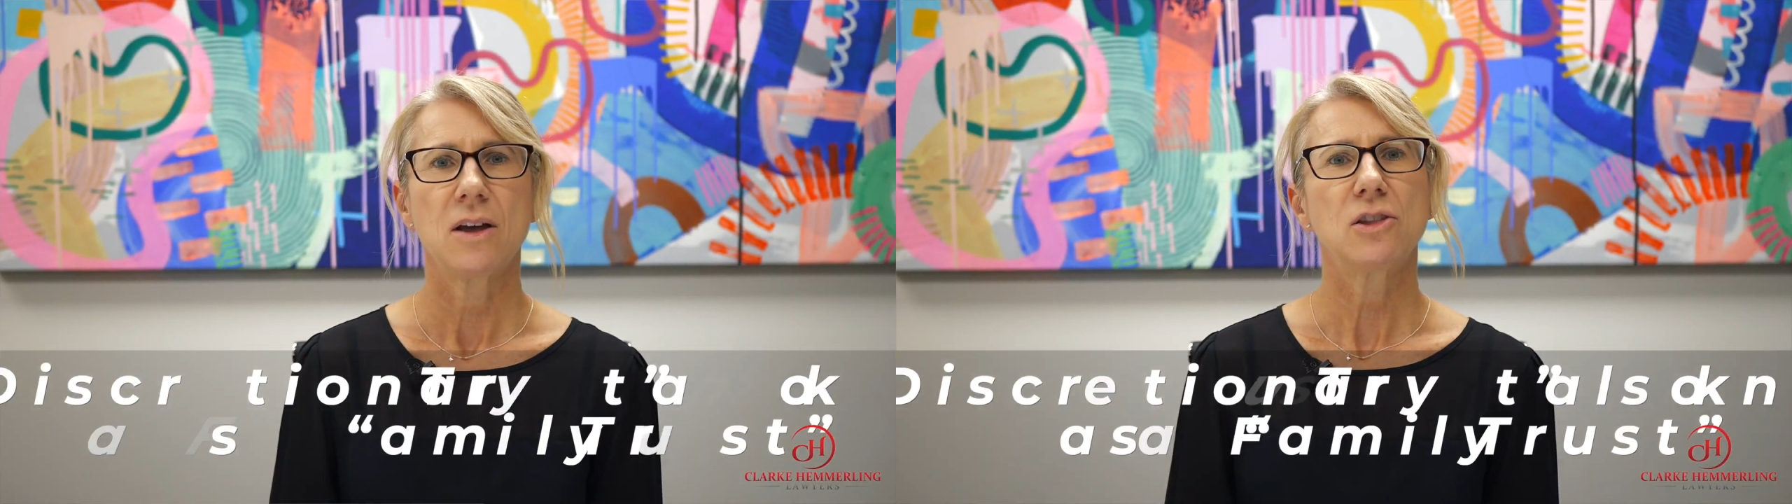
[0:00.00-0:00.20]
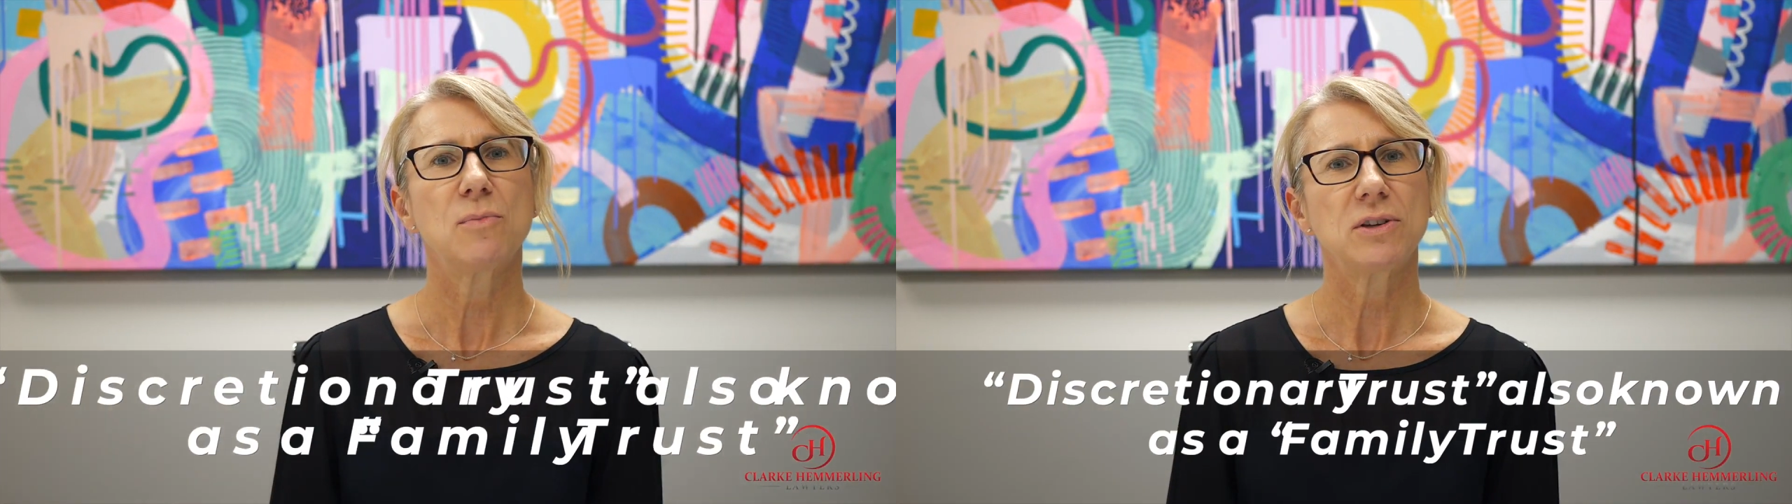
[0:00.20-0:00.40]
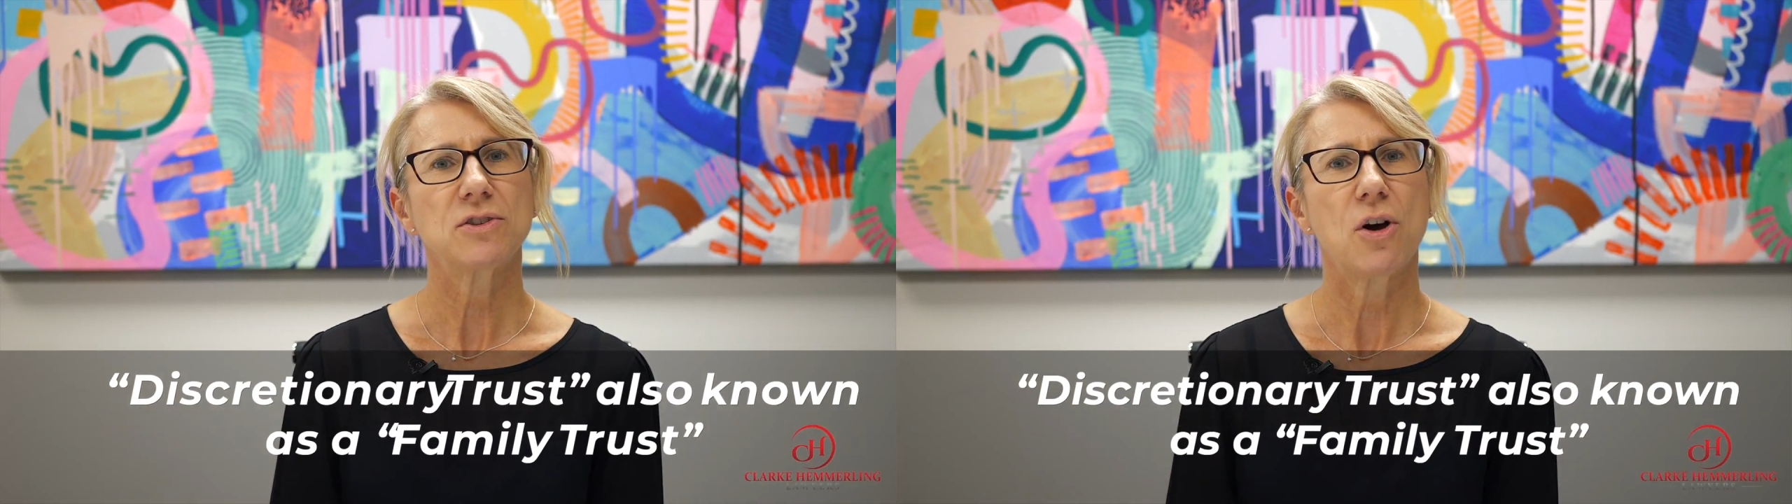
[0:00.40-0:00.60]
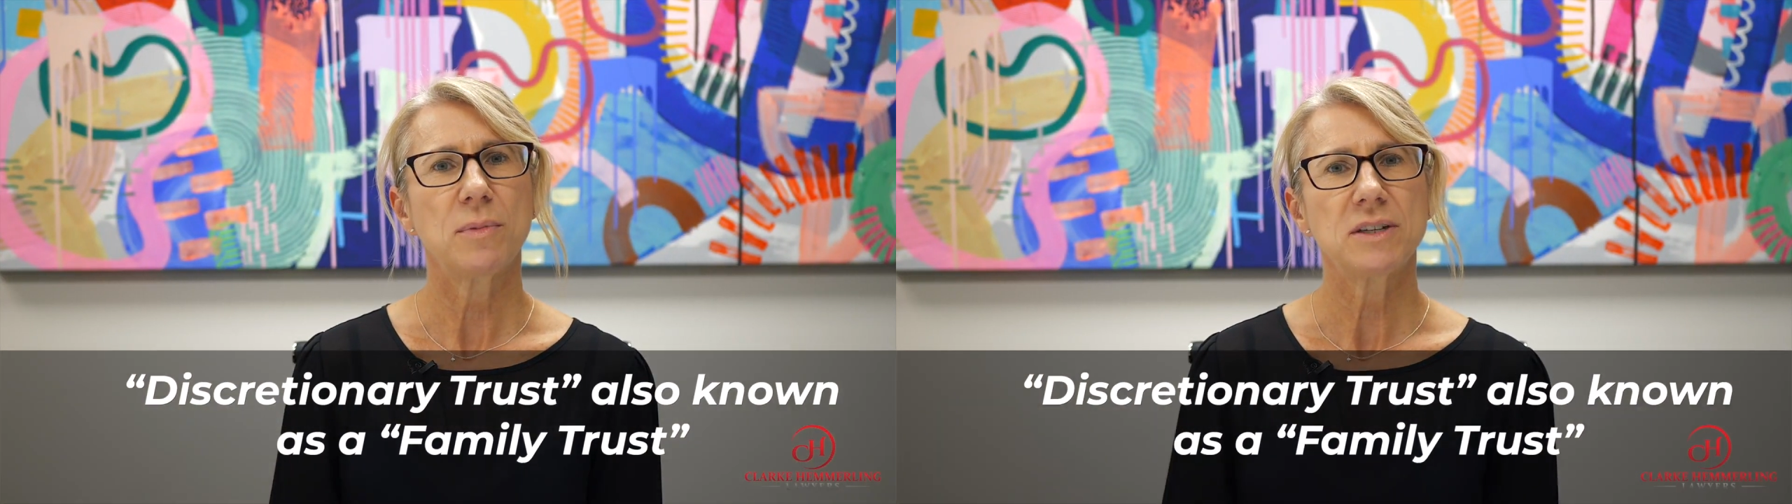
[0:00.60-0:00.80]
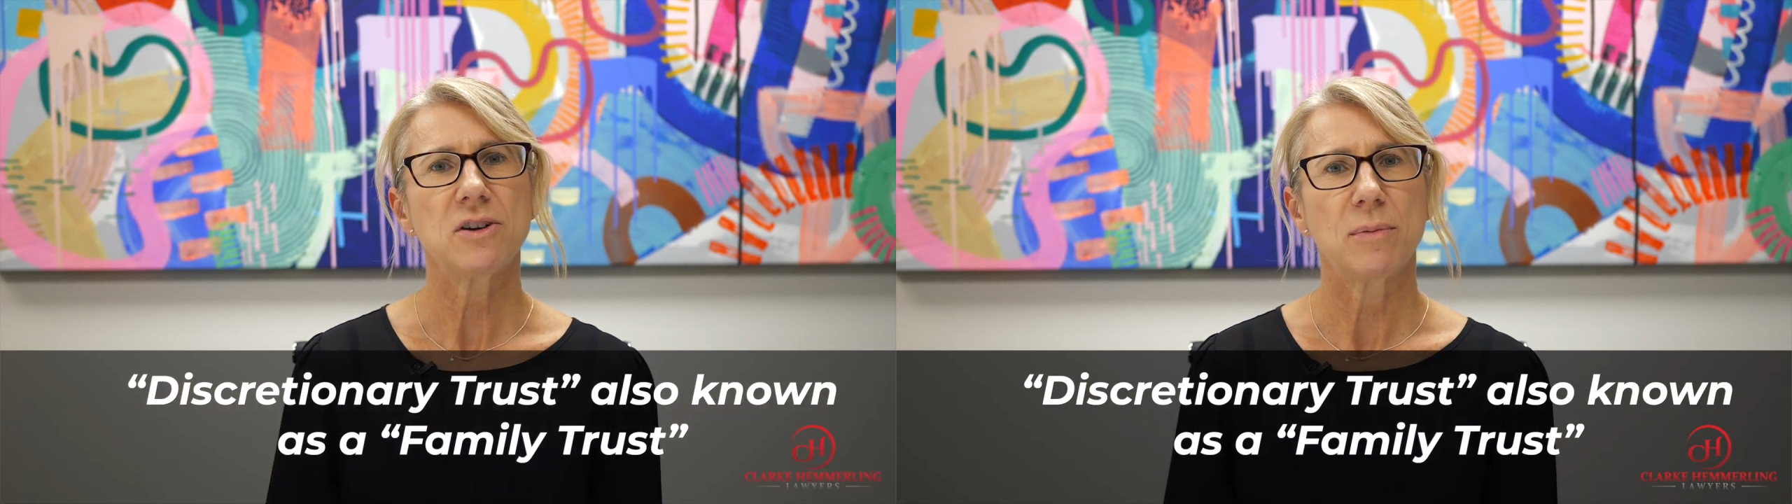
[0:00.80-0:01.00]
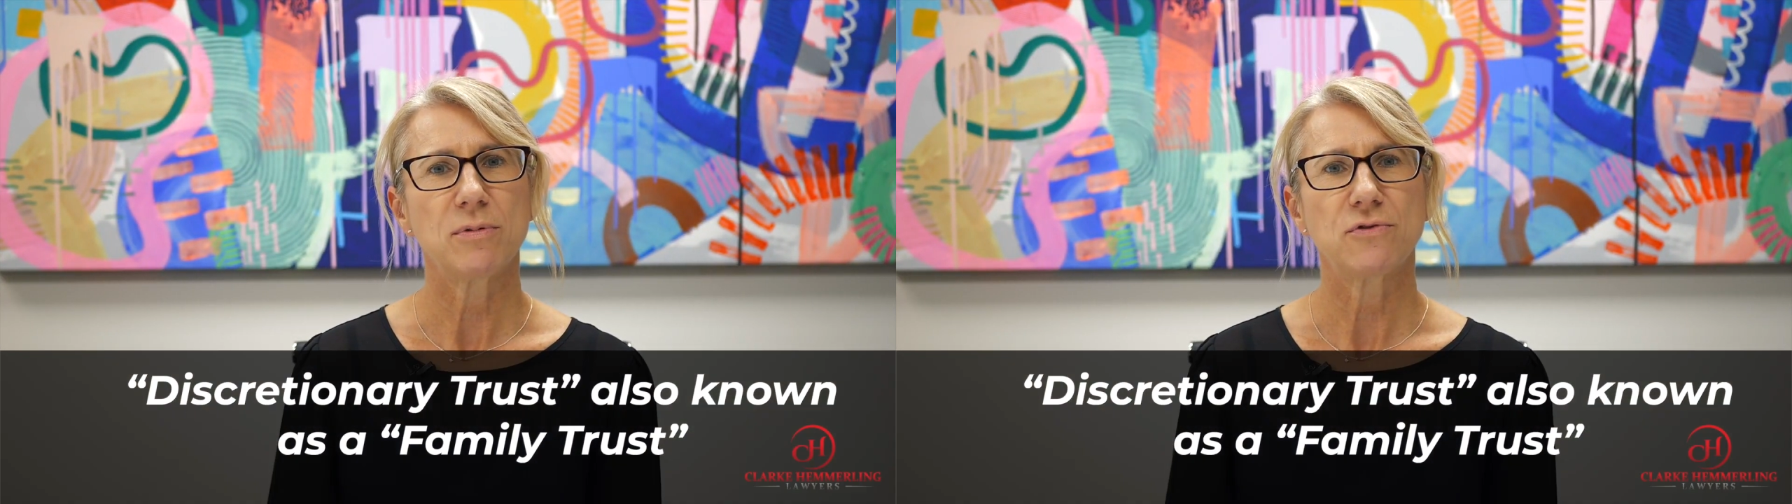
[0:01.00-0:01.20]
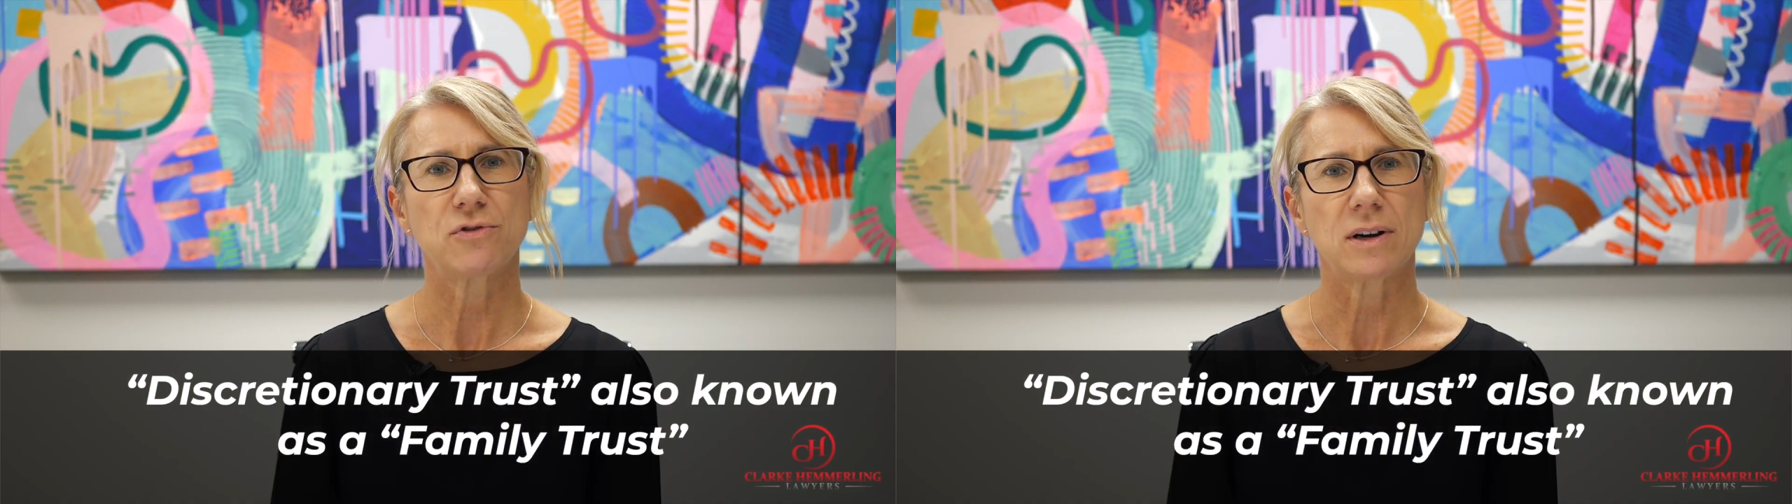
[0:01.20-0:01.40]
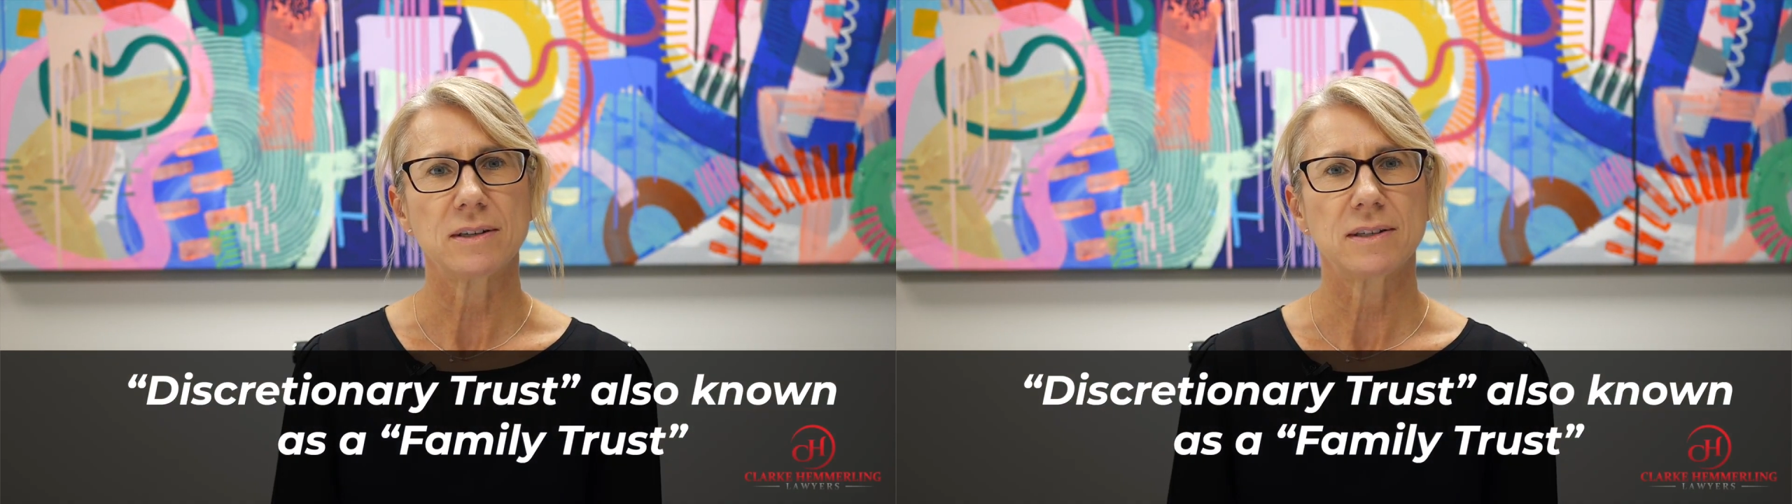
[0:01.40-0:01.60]
The most common type of
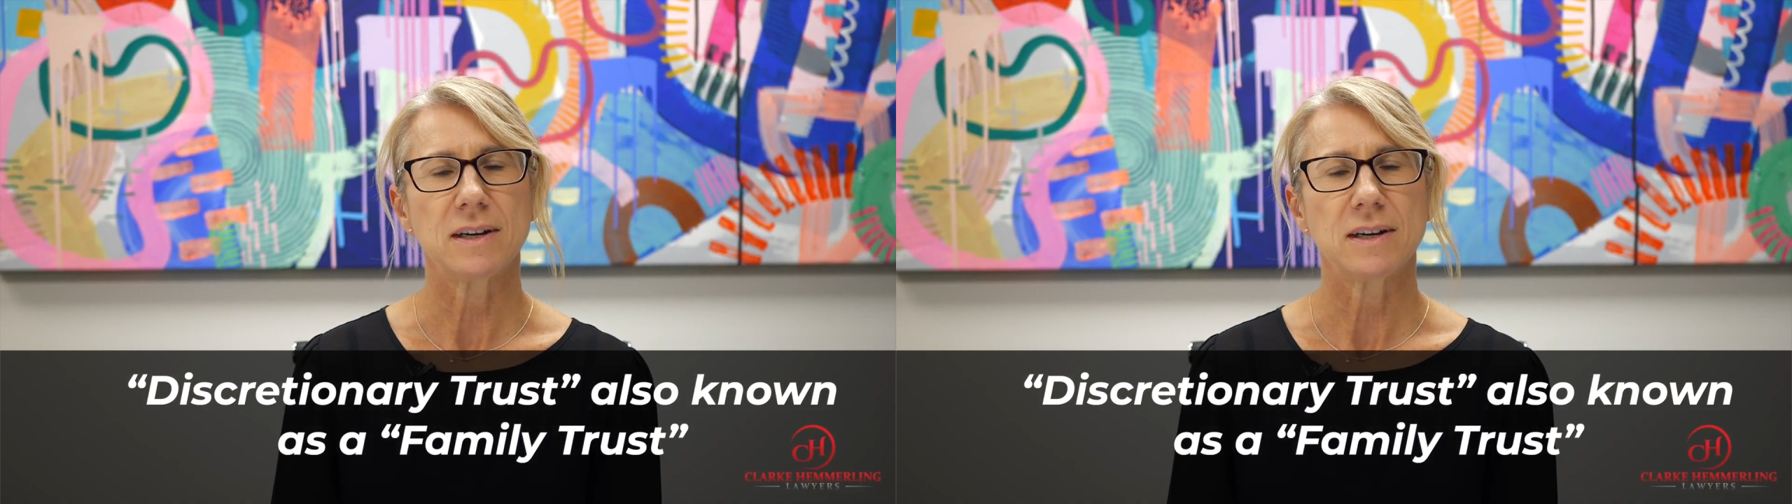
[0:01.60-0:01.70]
trust